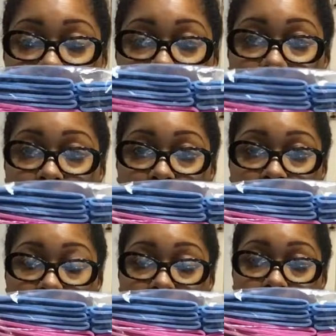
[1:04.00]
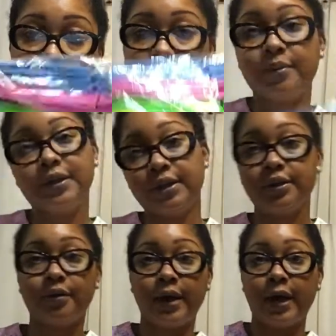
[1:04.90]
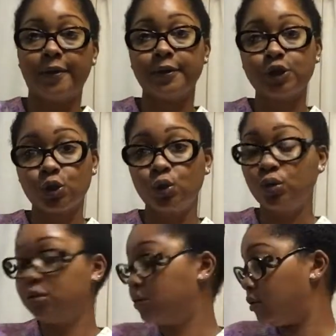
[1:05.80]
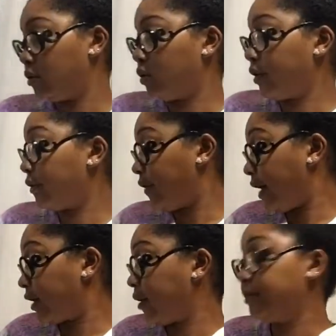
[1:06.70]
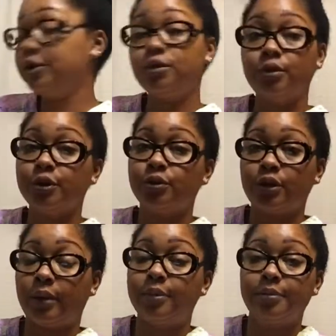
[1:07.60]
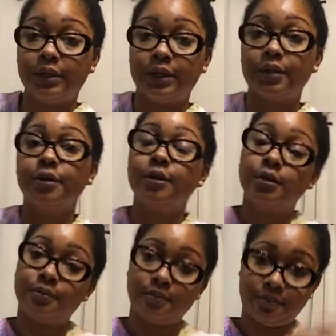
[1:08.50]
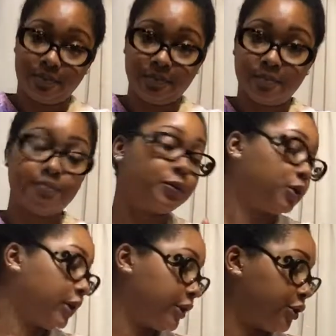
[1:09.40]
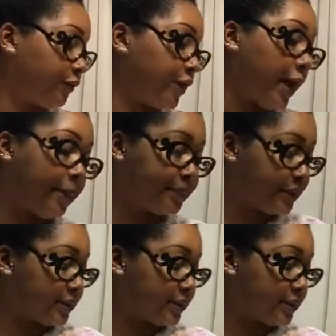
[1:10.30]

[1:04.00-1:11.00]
pedicure with me, either at the school or if I come to you or you come to me, you got your flops.